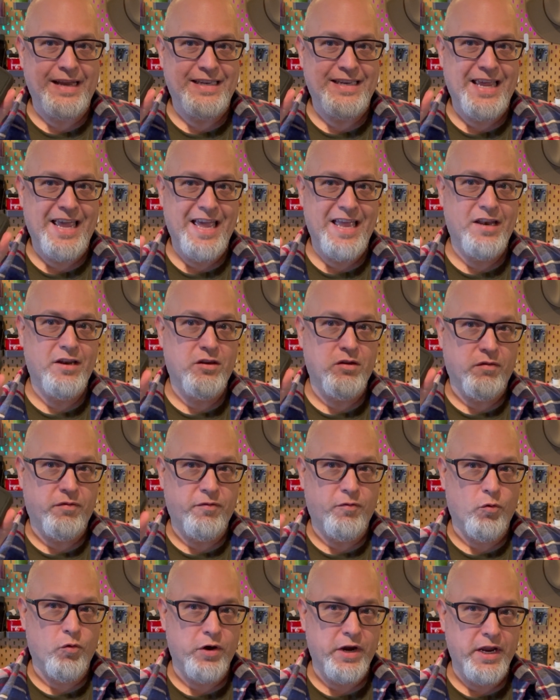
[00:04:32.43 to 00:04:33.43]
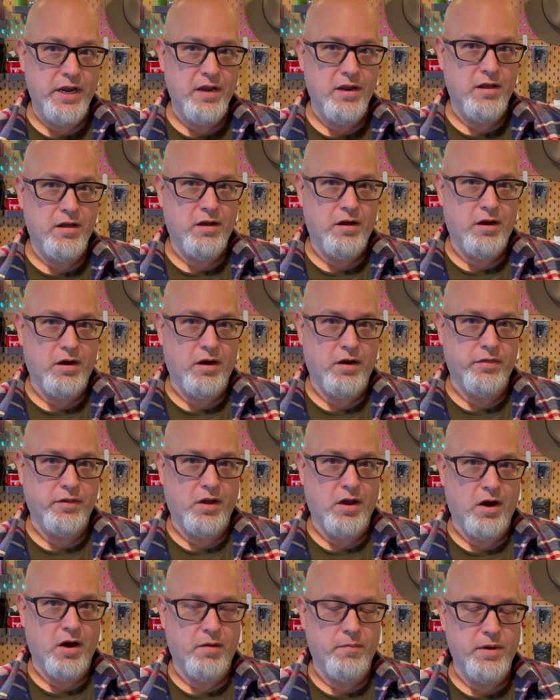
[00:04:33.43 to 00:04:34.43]
10 to 40 on
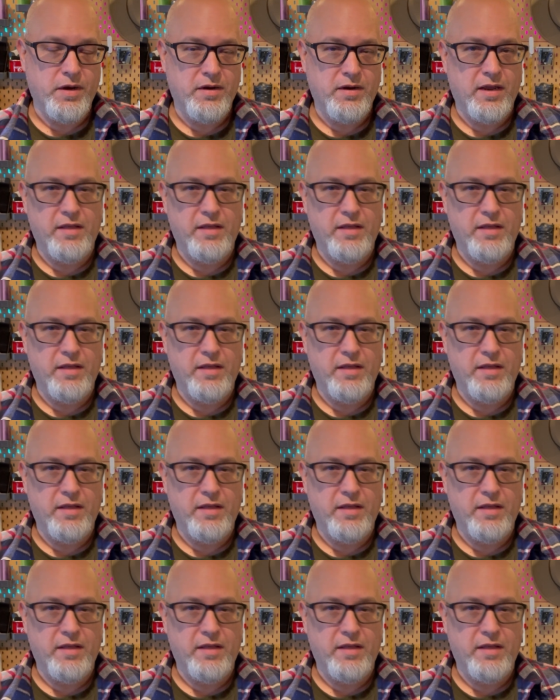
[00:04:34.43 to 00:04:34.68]
Garmin.